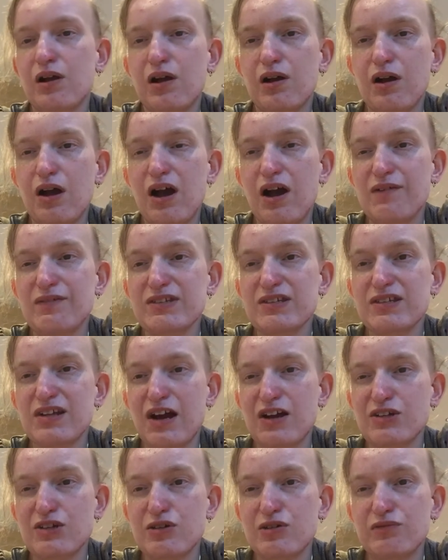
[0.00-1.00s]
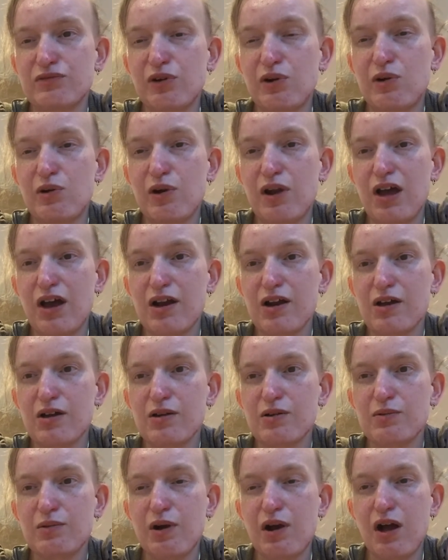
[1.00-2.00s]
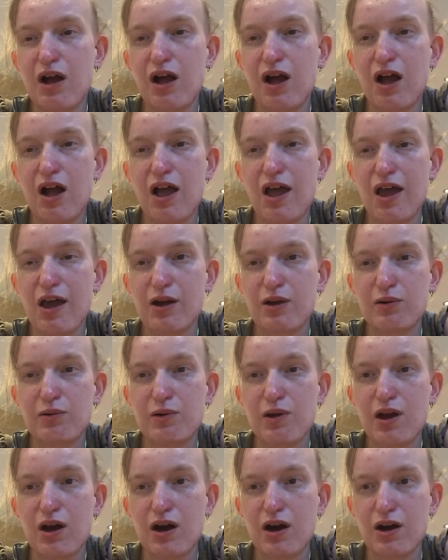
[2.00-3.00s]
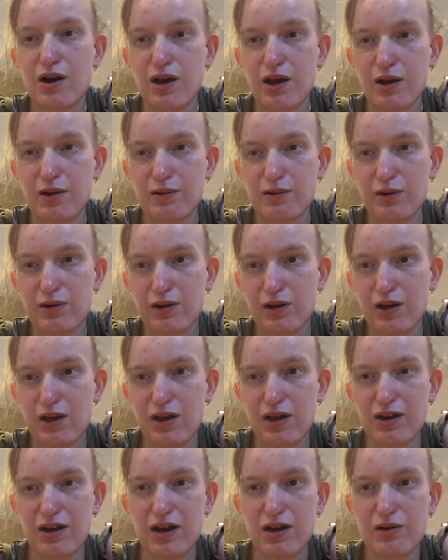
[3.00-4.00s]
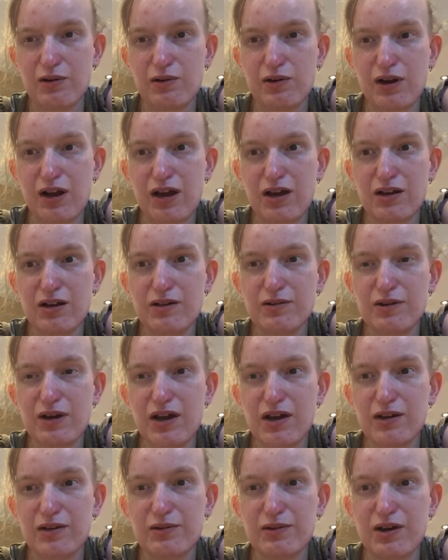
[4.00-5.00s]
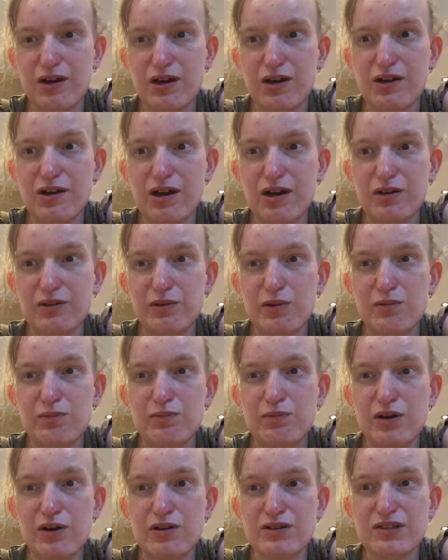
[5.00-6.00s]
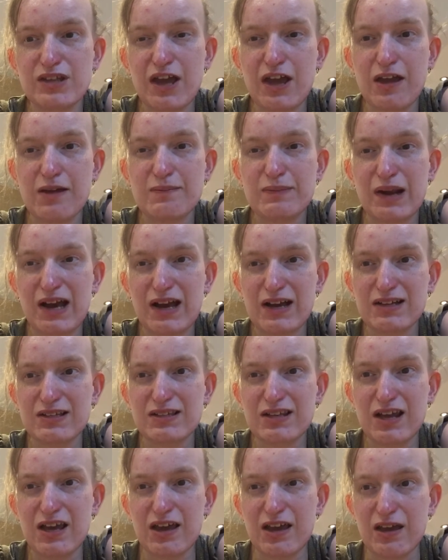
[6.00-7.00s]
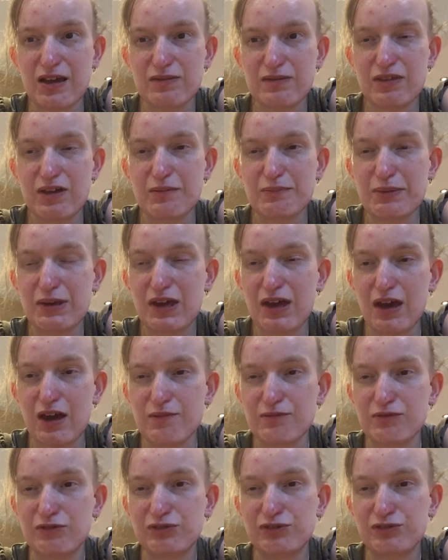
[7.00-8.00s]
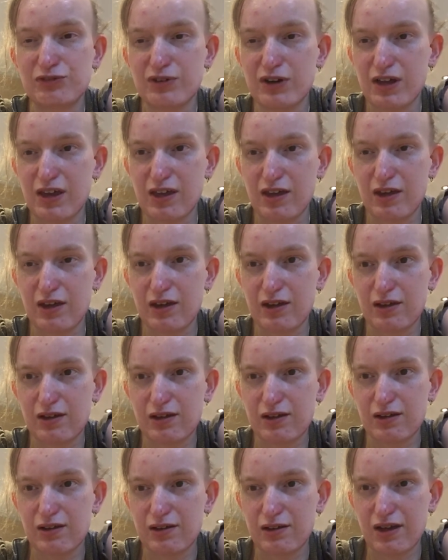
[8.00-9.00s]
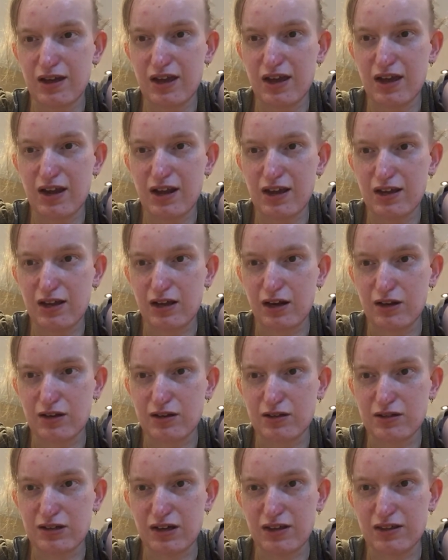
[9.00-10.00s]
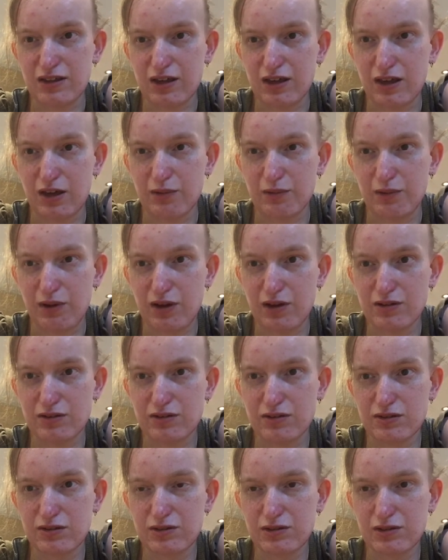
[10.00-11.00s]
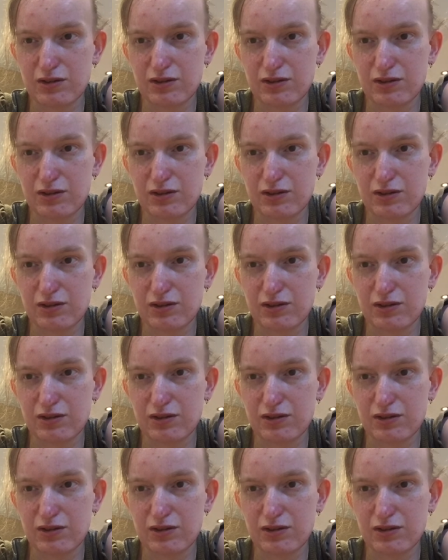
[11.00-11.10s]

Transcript: have a statue of Orlando Equiano. Now, Orlando Equiano was a black slave that became free in England, I think it was.